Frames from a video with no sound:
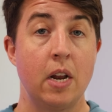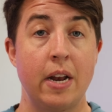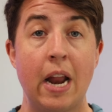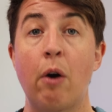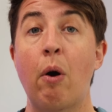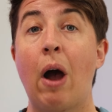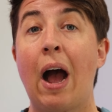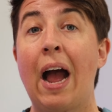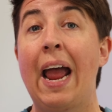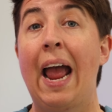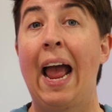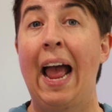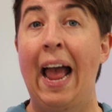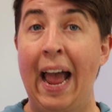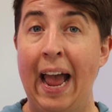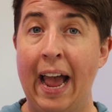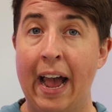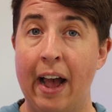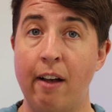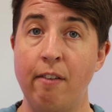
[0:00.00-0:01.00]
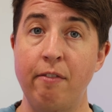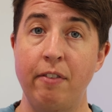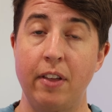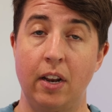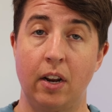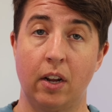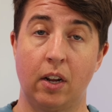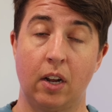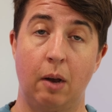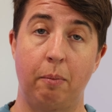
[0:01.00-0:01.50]
Now, I have,
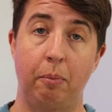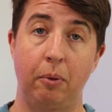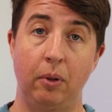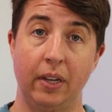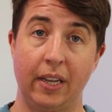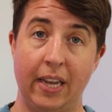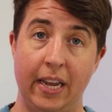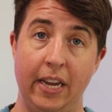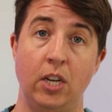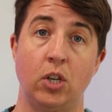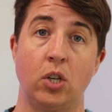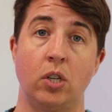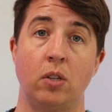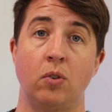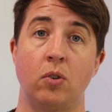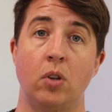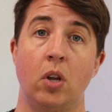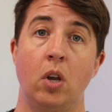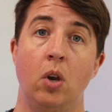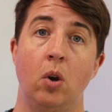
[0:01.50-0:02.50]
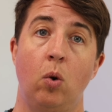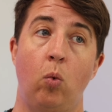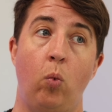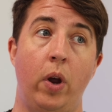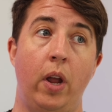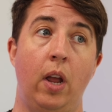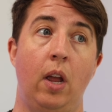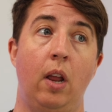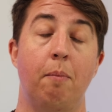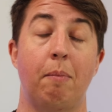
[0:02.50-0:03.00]
in a couple occasions,
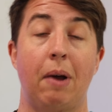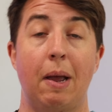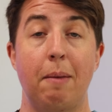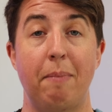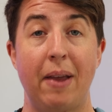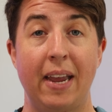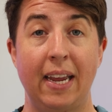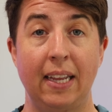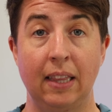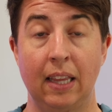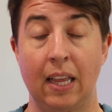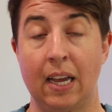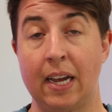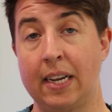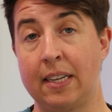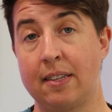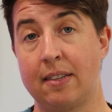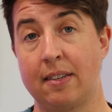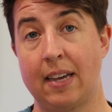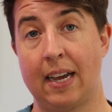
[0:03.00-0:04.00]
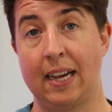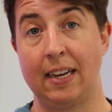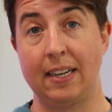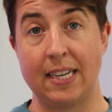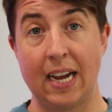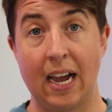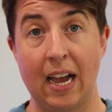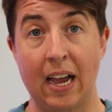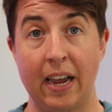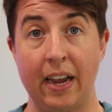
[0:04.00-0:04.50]
when my main lights had
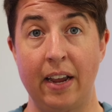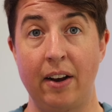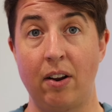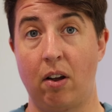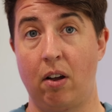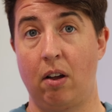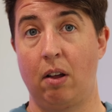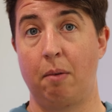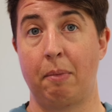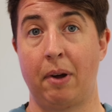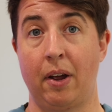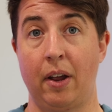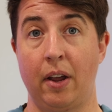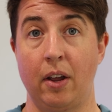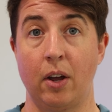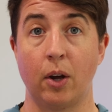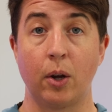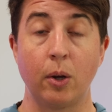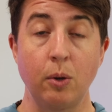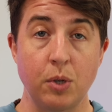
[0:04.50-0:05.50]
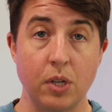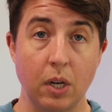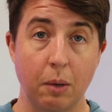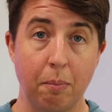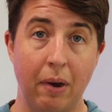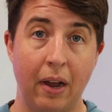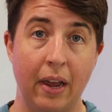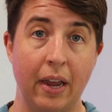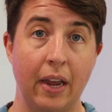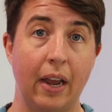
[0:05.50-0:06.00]
died on my
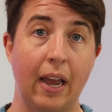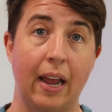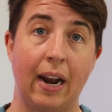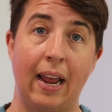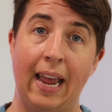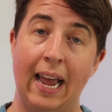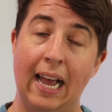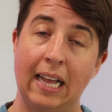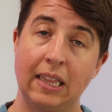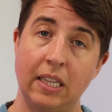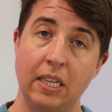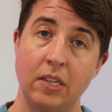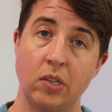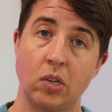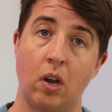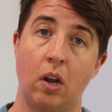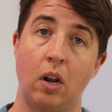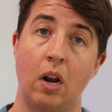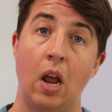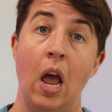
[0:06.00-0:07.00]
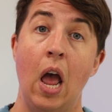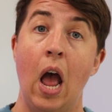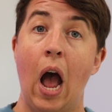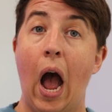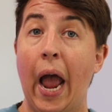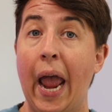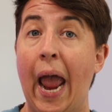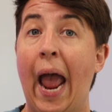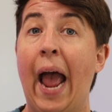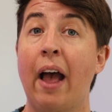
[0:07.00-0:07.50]
acoustic bike and I had these on,
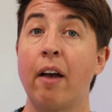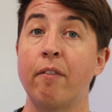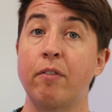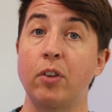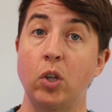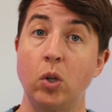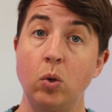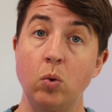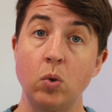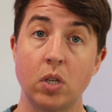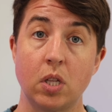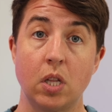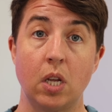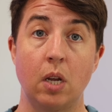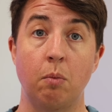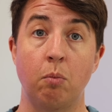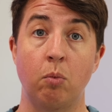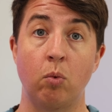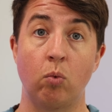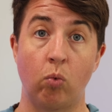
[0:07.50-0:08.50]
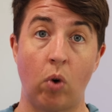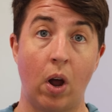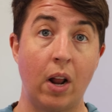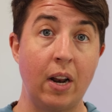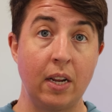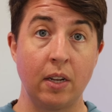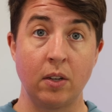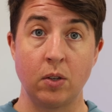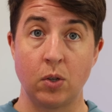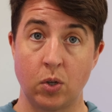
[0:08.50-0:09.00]
I have used them
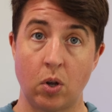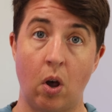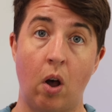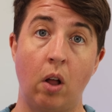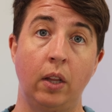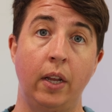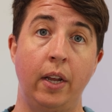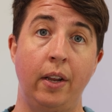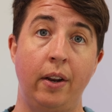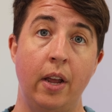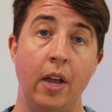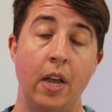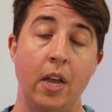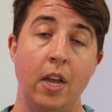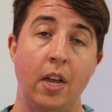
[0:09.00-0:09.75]
running solid